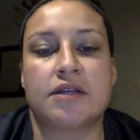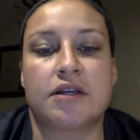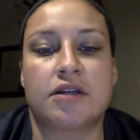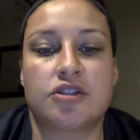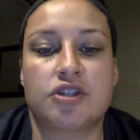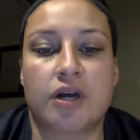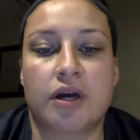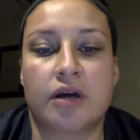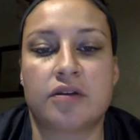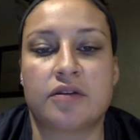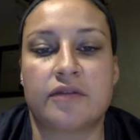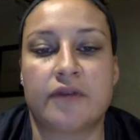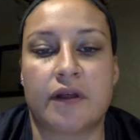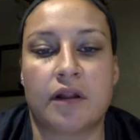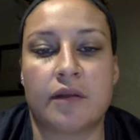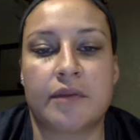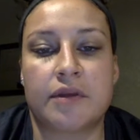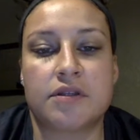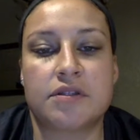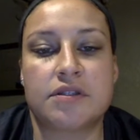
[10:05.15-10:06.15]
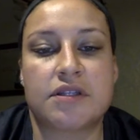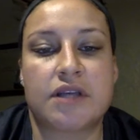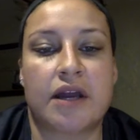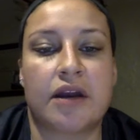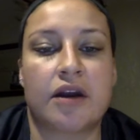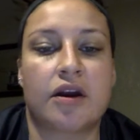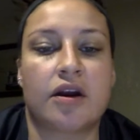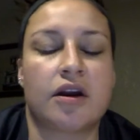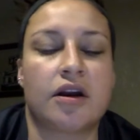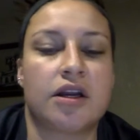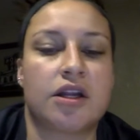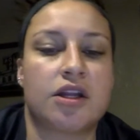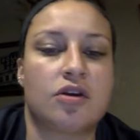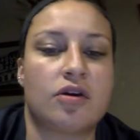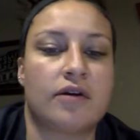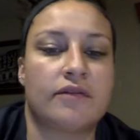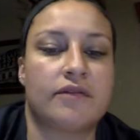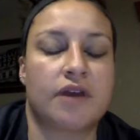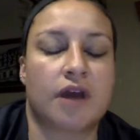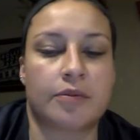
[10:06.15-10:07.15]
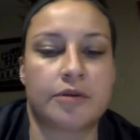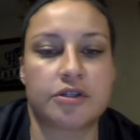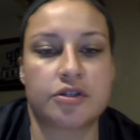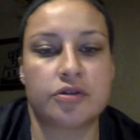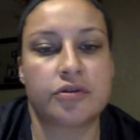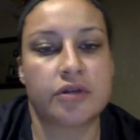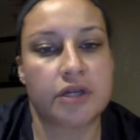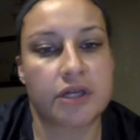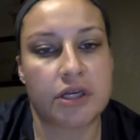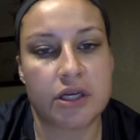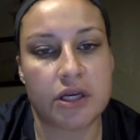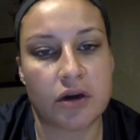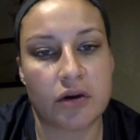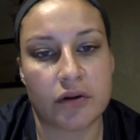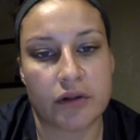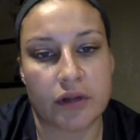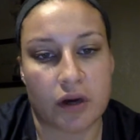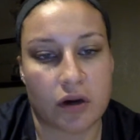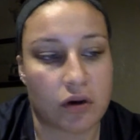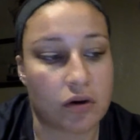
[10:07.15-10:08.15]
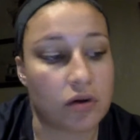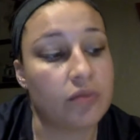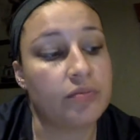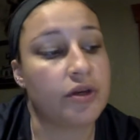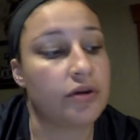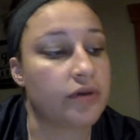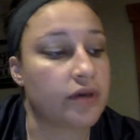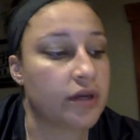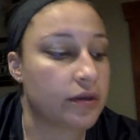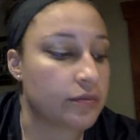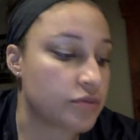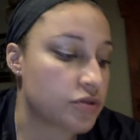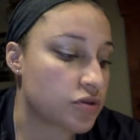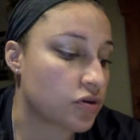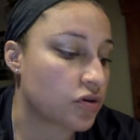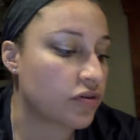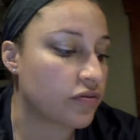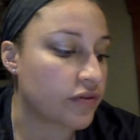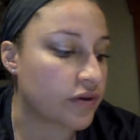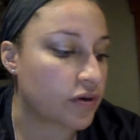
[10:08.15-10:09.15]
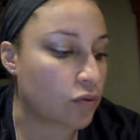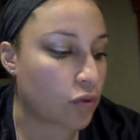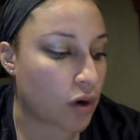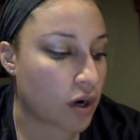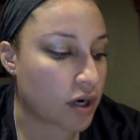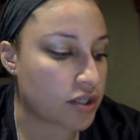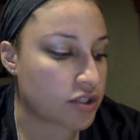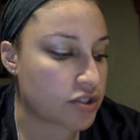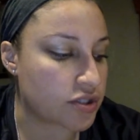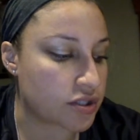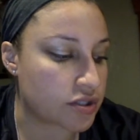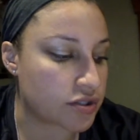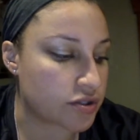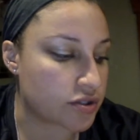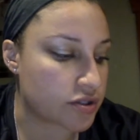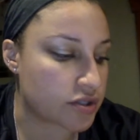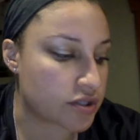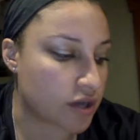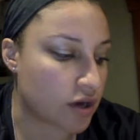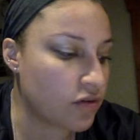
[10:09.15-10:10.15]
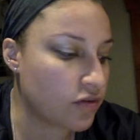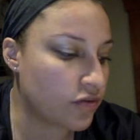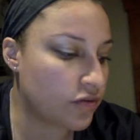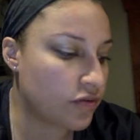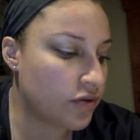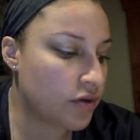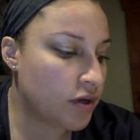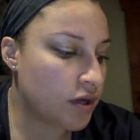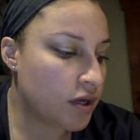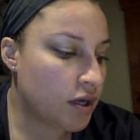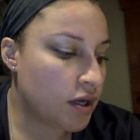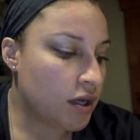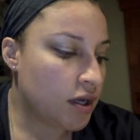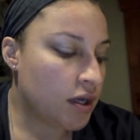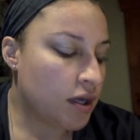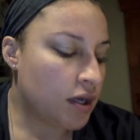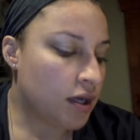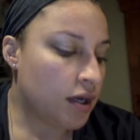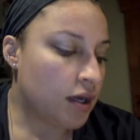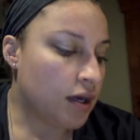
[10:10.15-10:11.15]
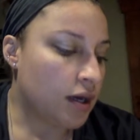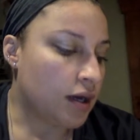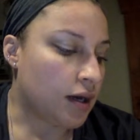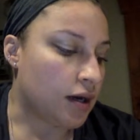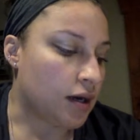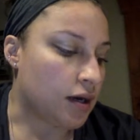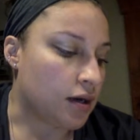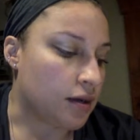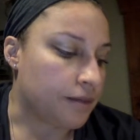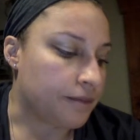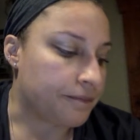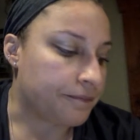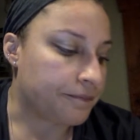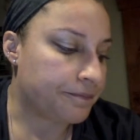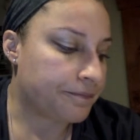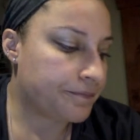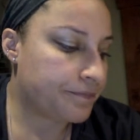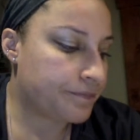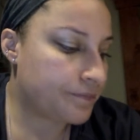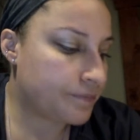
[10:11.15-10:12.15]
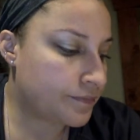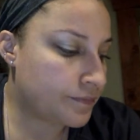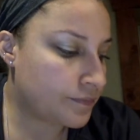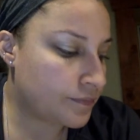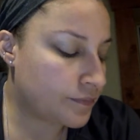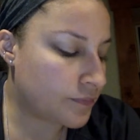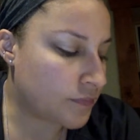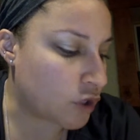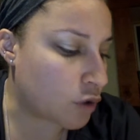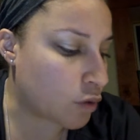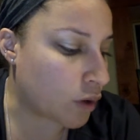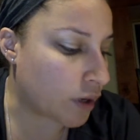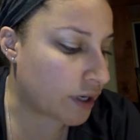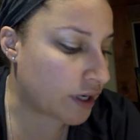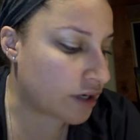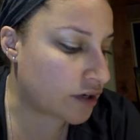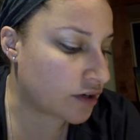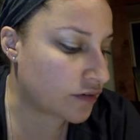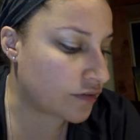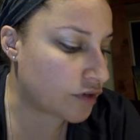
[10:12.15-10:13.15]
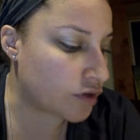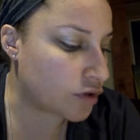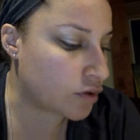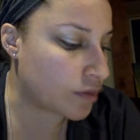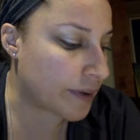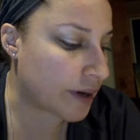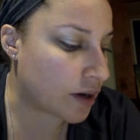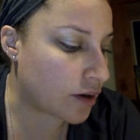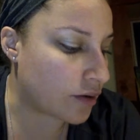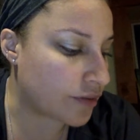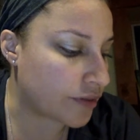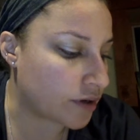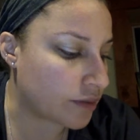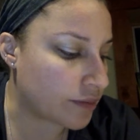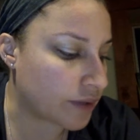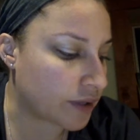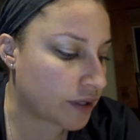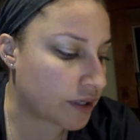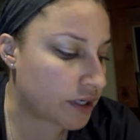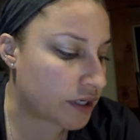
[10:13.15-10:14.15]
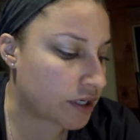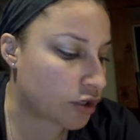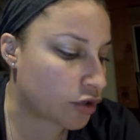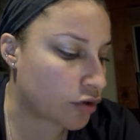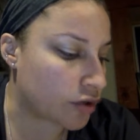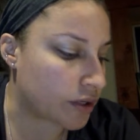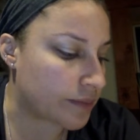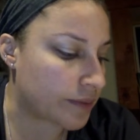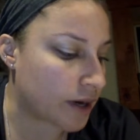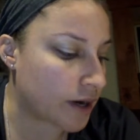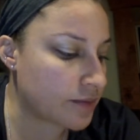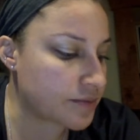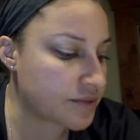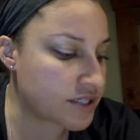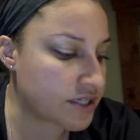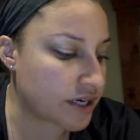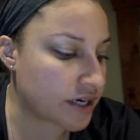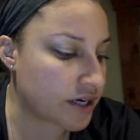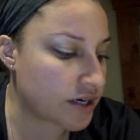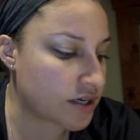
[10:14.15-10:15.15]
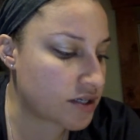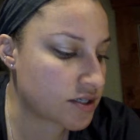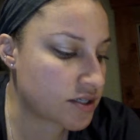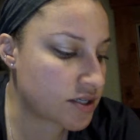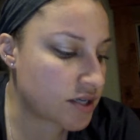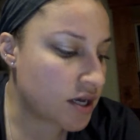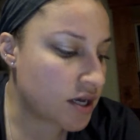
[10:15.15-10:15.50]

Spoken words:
a child development center and you have the opportunity to go in the home, you can observe and watch this yourself. You want to interview about their ability to creep upstairs,